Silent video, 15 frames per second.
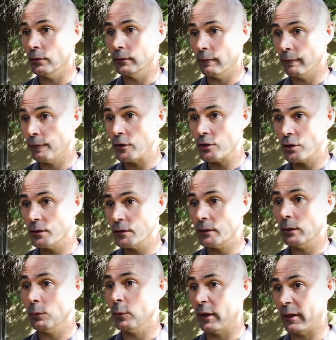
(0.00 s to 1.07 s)

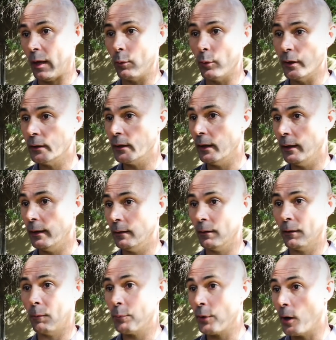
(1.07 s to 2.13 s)
deficiency, where they weren't
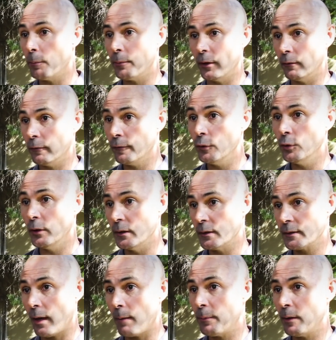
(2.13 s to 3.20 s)
getting the appropriate food and
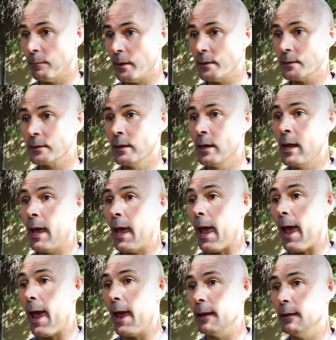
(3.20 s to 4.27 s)
supplements,
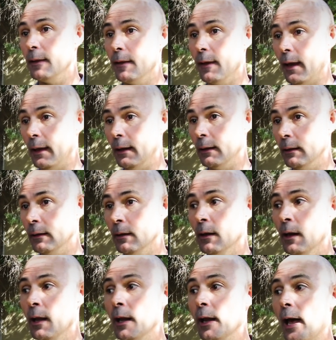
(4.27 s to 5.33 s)
and then
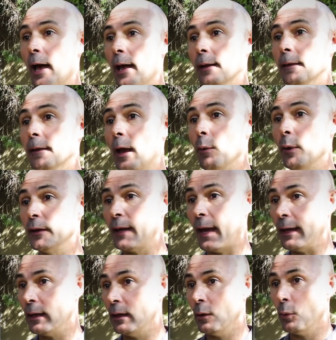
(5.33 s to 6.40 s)
they were
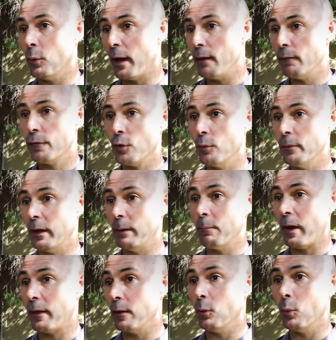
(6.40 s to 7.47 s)
taken away from their
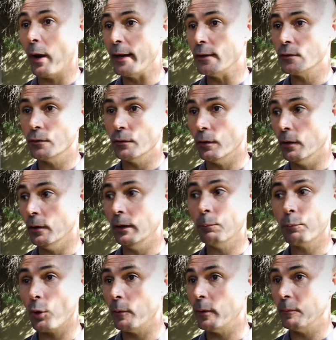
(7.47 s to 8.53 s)
mother way too early.
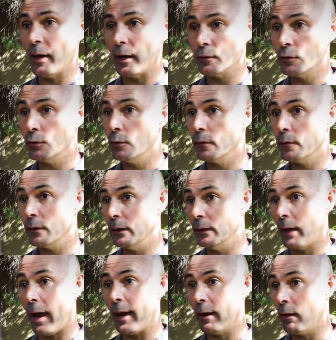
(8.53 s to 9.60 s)
Probably about 2-3
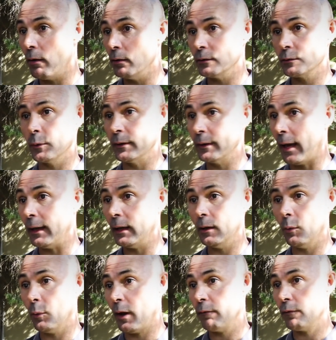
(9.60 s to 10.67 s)
day olds were taken
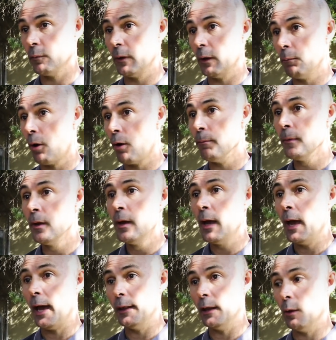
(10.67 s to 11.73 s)
away from their mom,
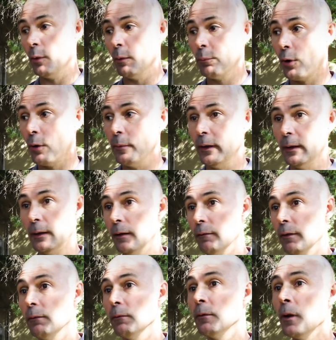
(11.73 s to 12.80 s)
and they were probably
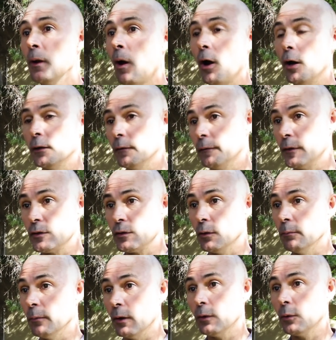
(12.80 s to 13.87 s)
given
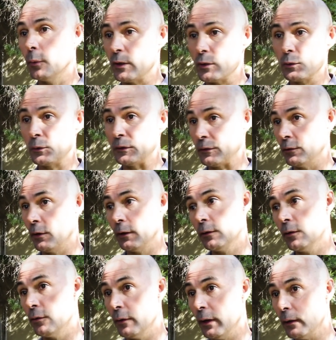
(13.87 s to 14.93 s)
artificial milk, which is
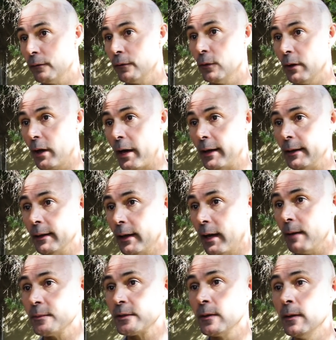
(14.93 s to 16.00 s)
not correct for lion
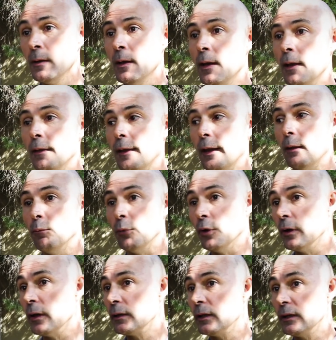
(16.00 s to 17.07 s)
cubs. Their
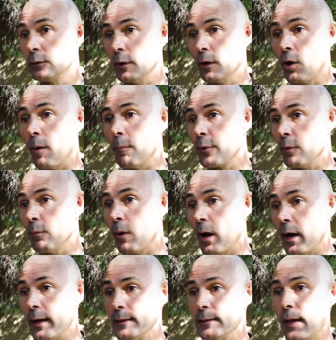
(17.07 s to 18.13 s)
immunities were
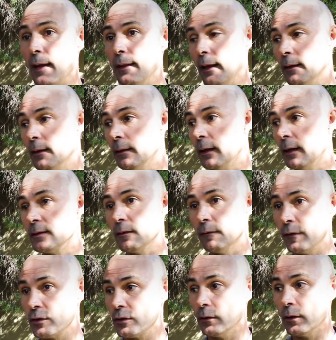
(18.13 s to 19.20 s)
compromised, and they didn't get
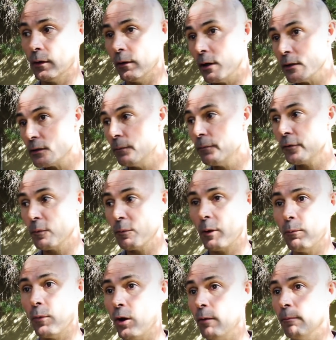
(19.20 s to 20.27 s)
sufficient colostrum from the
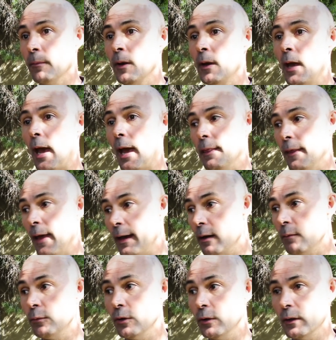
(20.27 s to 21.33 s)
mom, and that
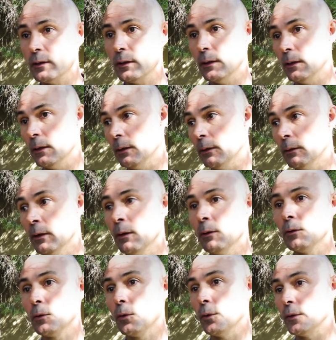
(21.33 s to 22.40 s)
immunity
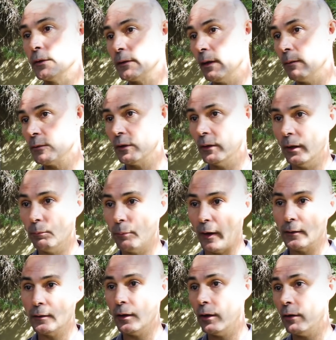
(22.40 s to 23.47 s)
caused them to get
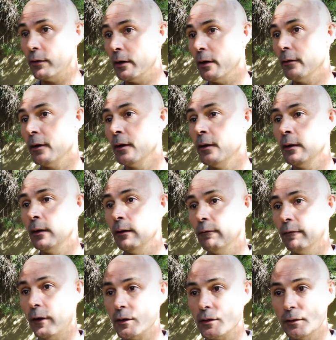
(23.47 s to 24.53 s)
bacteria
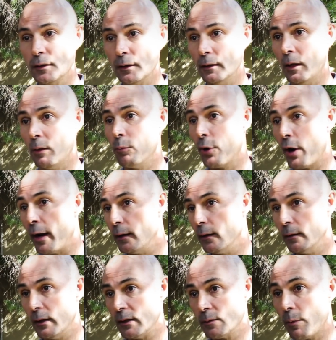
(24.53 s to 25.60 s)
infections in their brain
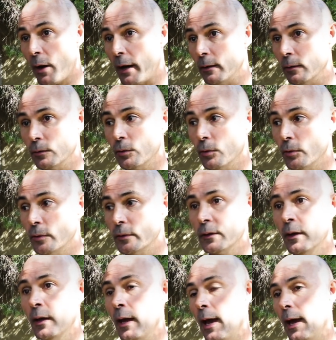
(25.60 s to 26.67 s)
and their spinal cord,
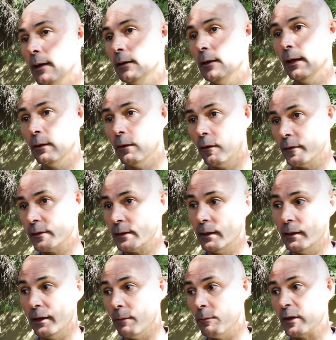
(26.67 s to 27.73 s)
and then
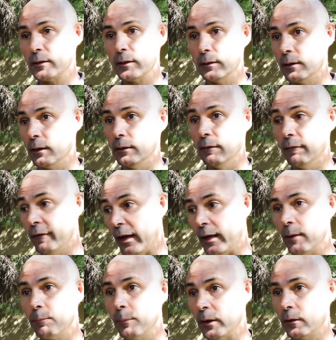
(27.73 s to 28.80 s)
obviously limited the
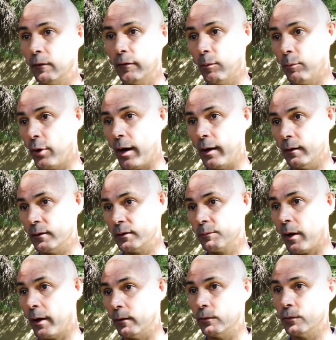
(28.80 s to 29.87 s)
development of the brain and
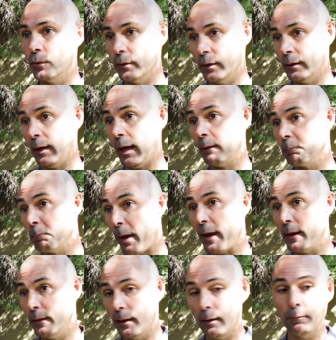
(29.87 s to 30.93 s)
spinal cord, and that
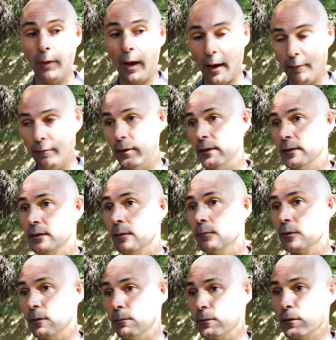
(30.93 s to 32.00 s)
made them have these
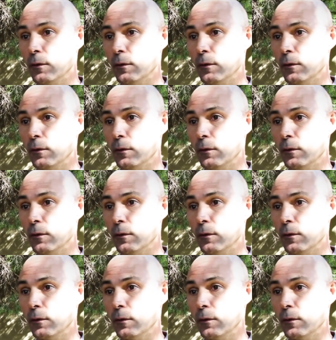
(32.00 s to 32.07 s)
symptoms